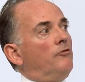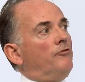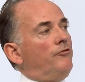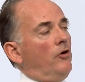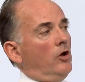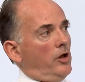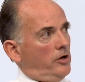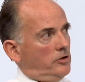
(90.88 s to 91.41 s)

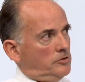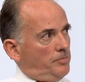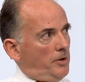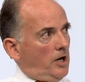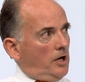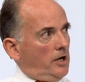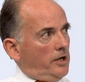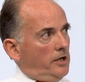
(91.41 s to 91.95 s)
followed
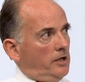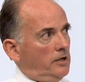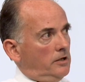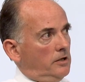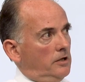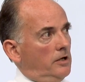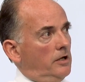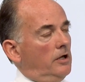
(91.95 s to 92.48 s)
by
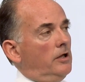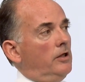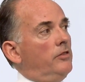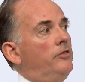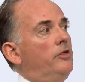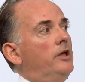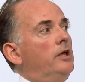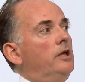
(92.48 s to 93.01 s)

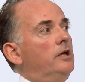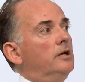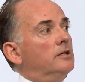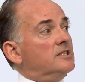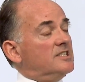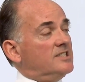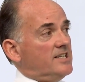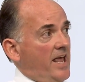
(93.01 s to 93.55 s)
the
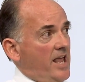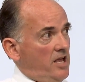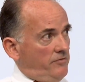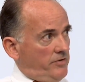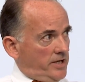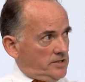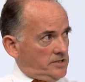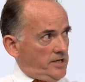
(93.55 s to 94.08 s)

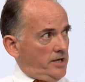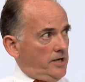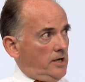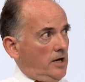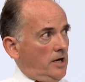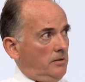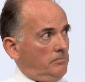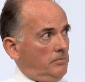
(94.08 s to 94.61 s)
savings
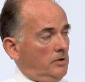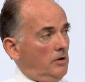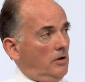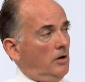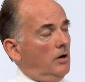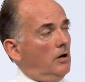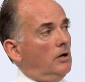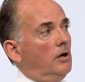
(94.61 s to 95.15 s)
income,
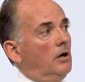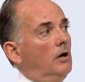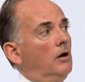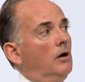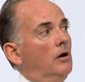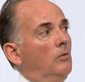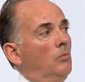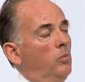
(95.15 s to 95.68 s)

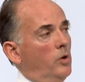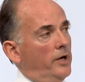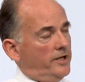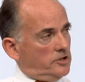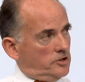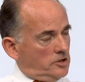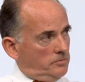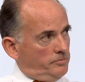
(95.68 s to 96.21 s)

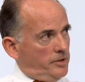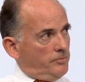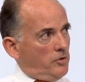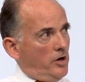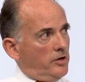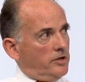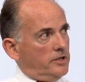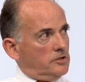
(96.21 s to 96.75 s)
which can be
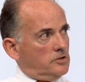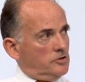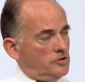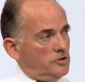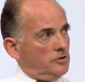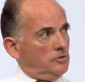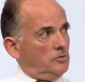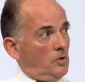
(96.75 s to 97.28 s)
broken into
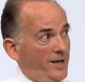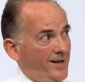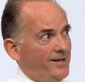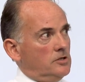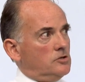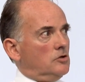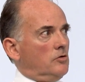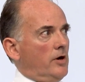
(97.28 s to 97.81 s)
two:
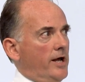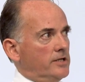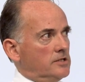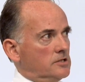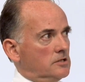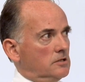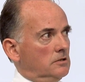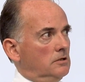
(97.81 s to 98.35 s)

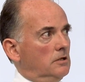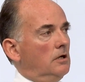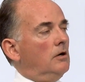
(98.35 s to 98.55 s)
interest,